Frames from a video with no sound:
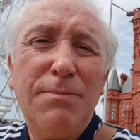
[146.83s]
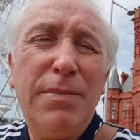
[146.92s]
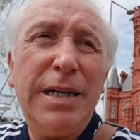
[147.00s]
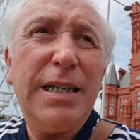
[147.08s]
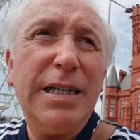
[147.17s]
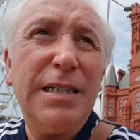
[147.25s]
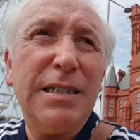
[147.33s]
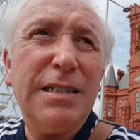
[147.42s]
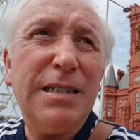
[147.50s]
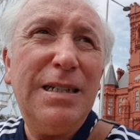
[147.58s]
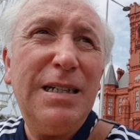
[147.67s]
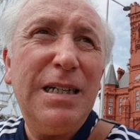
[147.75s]
making
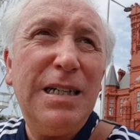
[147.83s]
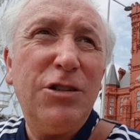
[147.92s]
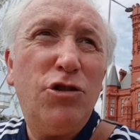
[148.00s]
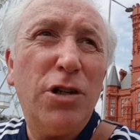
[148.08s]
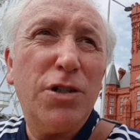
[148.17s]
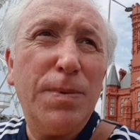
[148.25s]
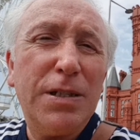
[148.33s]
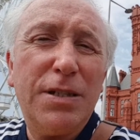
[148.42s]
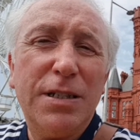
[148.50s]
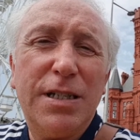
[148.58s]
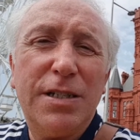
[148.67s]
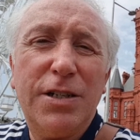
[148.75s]
judgments
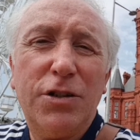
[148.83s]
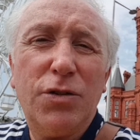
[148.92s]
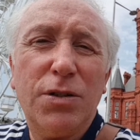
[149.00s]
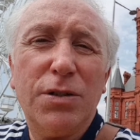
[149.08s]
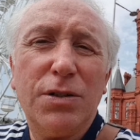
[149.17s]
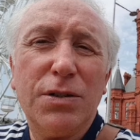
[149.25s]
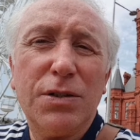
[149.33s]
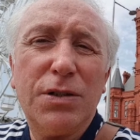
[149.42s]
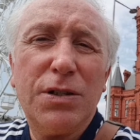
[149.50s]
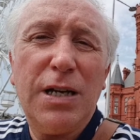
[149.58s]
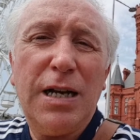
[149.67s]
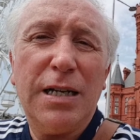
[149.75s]
and
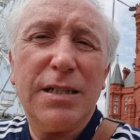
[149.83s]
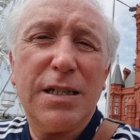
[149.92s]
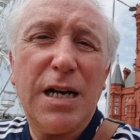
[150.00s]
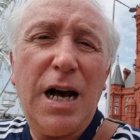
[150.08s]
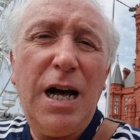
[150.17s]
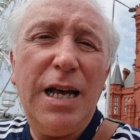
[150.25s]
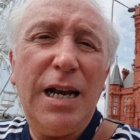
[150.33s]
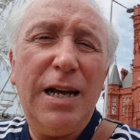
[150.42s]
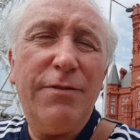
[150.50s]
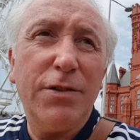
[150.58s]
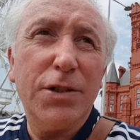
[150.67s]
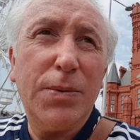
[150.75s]
decisions at higher
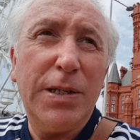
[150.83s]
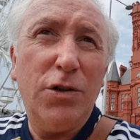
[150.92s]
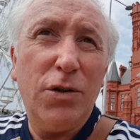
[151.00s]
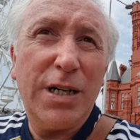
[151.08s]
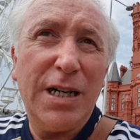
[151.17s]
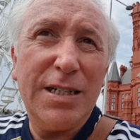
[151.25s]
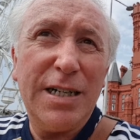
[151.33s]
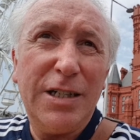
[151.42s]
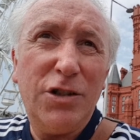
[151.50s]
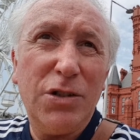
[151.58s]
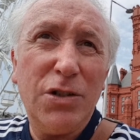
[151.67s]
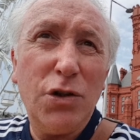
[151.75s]
levels within
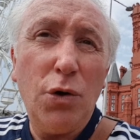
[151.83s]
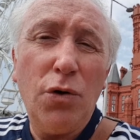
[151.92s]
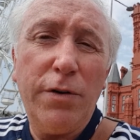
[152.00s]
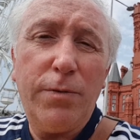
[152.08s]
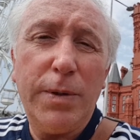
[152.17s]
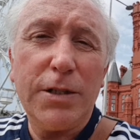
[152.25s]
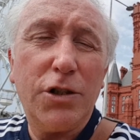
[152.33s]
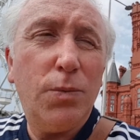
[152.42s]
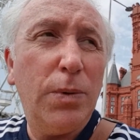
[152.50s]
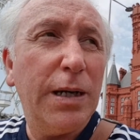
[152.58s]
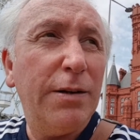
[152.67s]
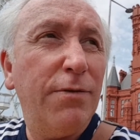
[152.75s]
organisations, all of which
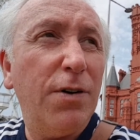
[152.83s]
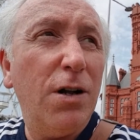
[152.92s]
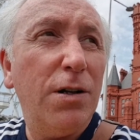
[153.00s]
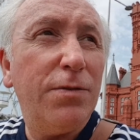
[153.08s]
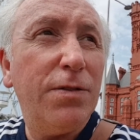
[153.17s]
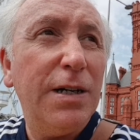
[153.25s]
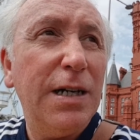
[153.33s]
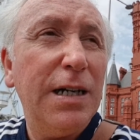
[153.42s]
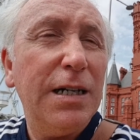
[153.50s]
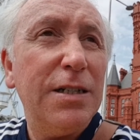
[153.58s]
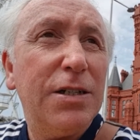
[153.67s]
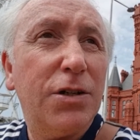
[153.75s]
will involve
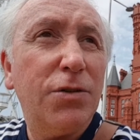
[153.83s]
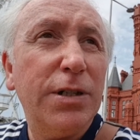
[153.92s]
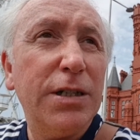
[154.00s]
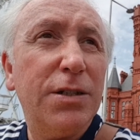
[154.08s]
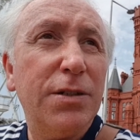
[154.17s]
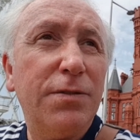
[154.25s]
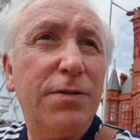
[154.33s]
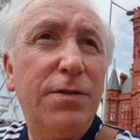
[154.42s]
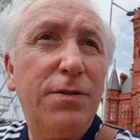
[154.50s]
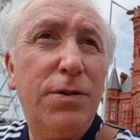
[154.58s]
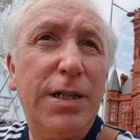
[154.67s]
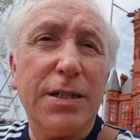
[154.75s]
degrees of
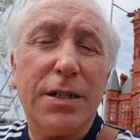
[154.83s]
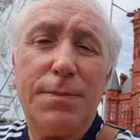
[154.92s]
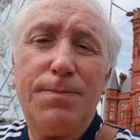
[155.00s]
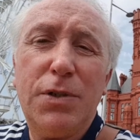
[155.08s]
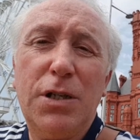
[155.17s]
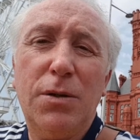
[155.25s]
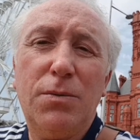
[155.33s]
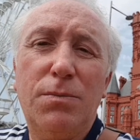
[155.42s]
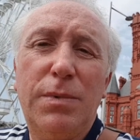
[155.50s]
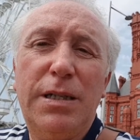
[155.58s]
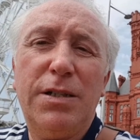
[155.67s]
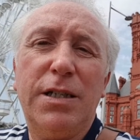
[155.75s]
risk. So
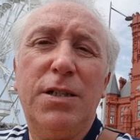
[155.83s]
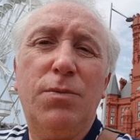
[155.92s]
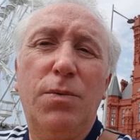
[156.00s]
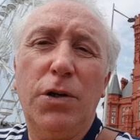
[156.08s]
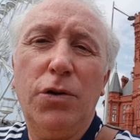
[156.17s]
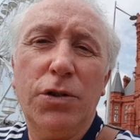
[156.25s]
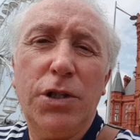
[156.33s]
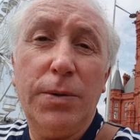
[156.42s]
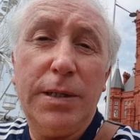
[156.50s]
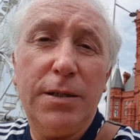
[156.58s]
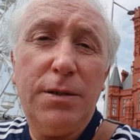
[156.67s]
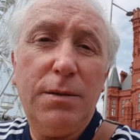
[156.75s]
indeed what you're
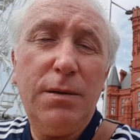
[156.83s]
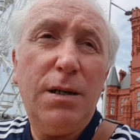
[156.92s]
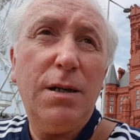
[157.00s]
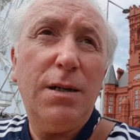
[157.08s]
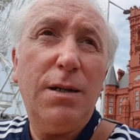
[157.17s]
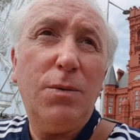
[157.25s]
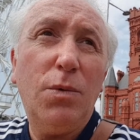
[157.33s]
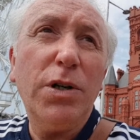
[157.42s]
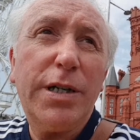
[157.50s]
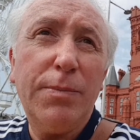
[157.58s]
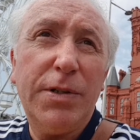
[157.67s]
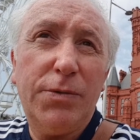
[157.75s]
doing is
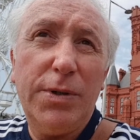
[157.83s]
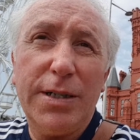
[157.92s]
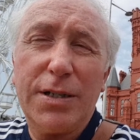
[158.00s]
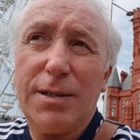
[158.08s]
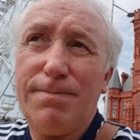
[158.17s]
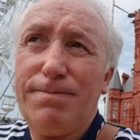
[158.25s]
working with risk.